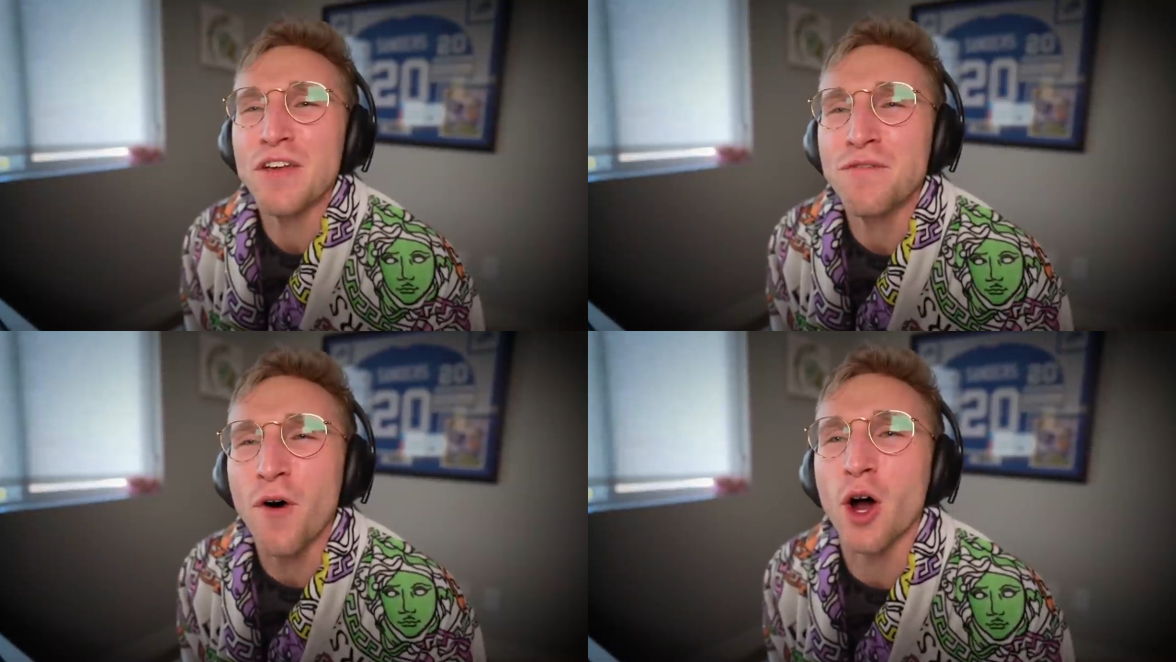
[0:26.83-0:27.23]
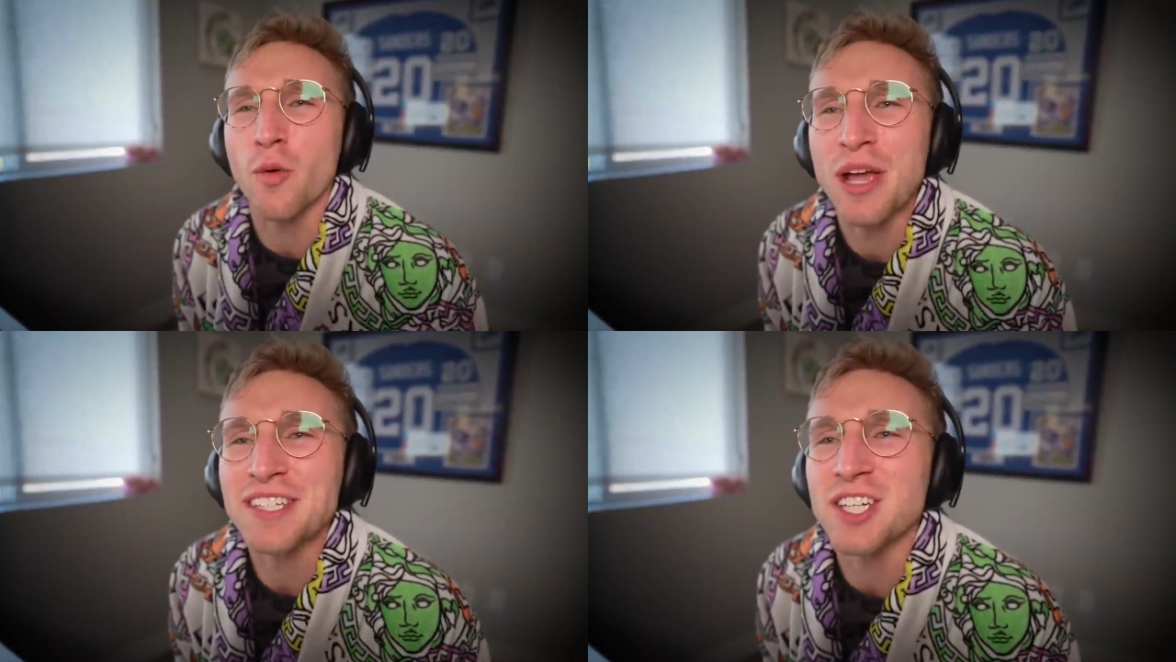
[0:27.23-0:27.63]
Speaker 1: 4
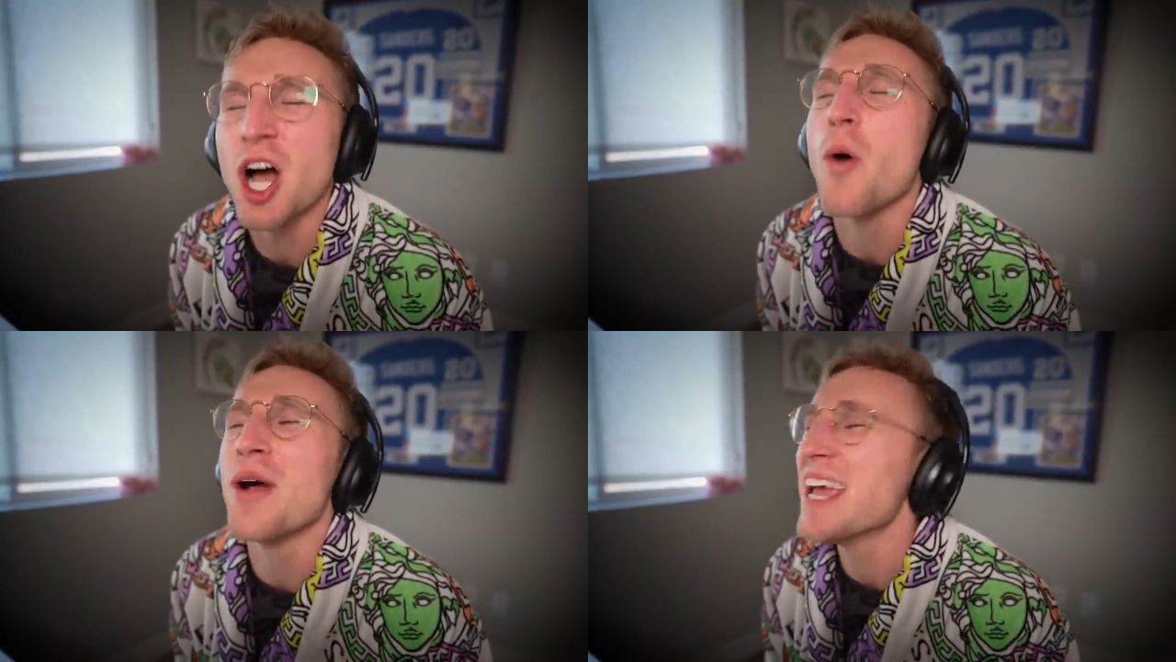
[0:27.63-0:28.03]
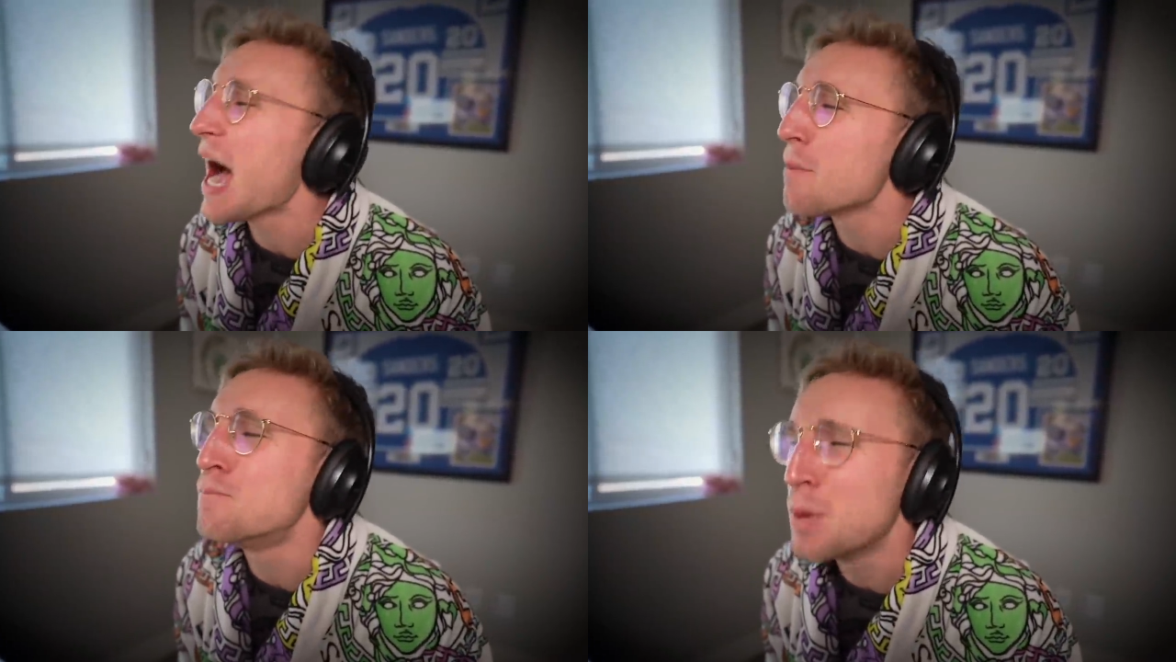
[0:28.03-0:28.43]
weeks ago, we
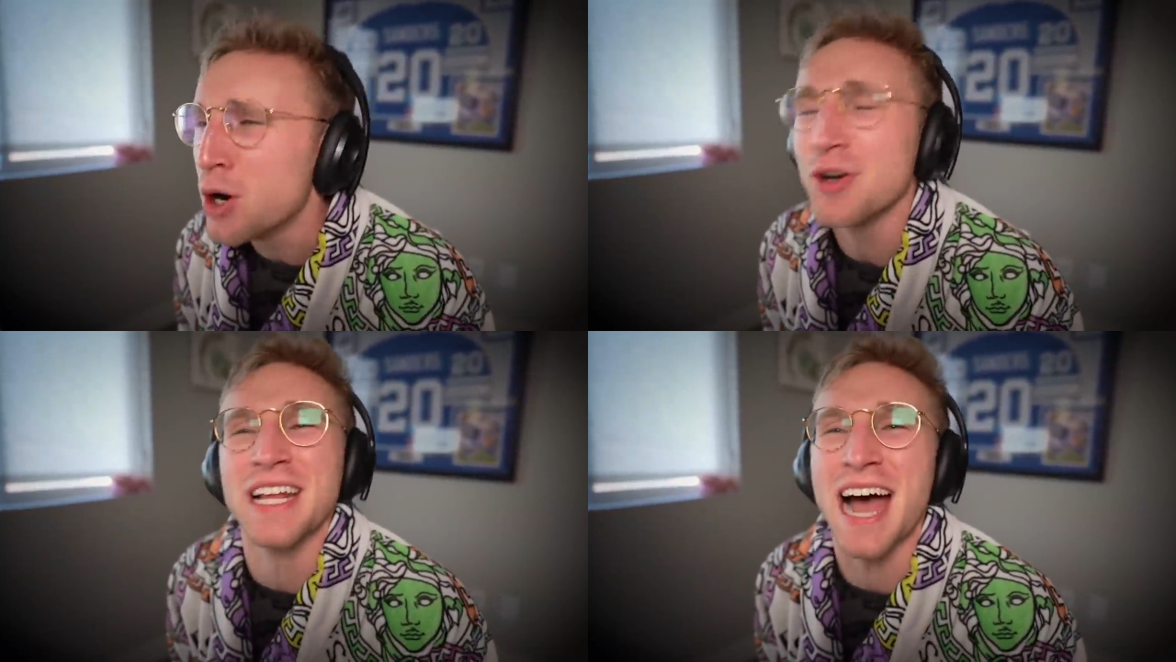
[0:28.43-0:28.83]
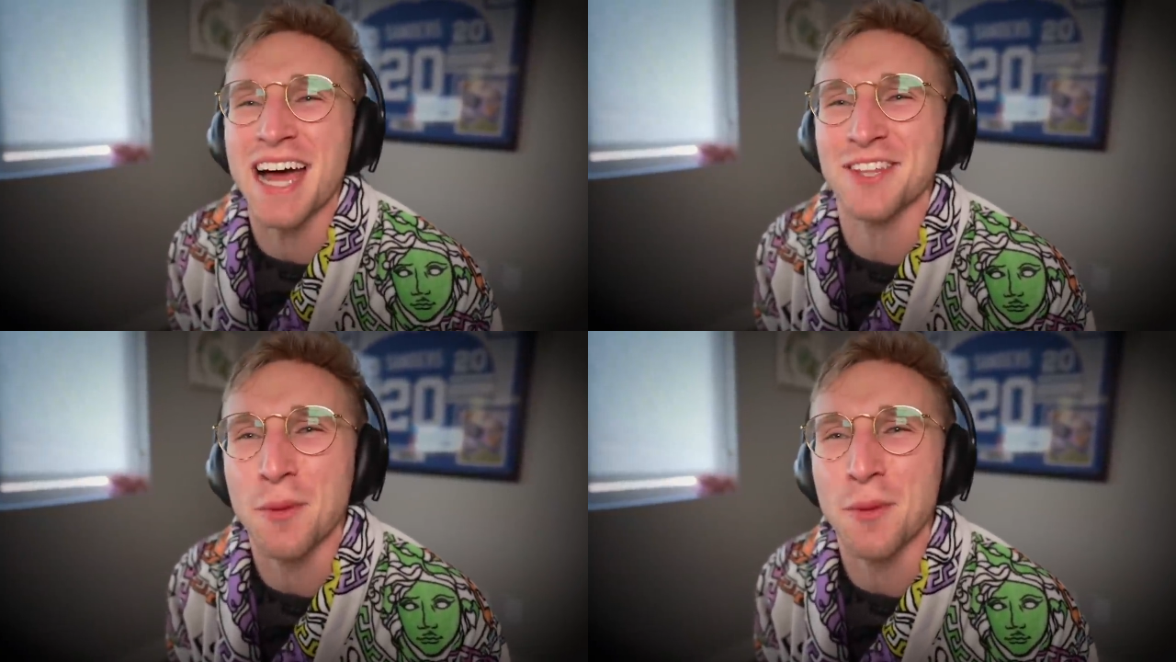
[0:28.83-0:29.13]
got booted out of the